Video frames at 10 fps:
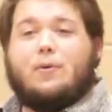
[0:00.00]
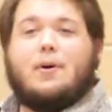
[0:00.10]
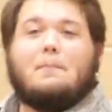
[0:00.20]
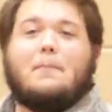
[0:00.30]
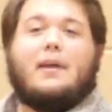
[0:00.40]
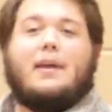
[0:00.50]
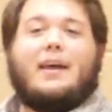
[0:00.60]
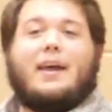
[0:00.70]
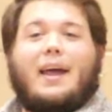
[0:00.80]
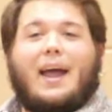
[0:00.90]
him
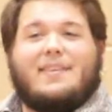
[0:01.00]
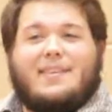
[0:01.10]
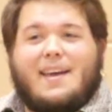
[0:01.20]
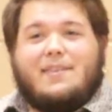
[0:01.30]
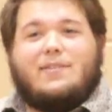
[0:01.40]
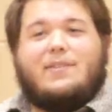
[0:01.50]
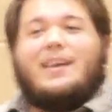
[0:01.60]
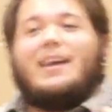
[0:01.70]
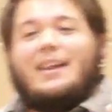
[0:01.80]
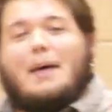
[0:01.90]
and says,
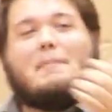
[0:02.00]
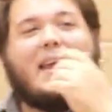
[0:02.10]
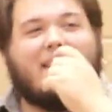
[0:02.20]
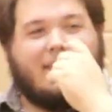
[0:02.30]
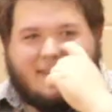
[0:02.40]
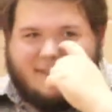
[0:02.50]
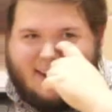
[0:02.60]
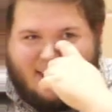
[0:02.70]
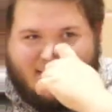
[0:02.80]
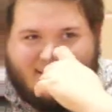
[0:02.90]
let me into the city.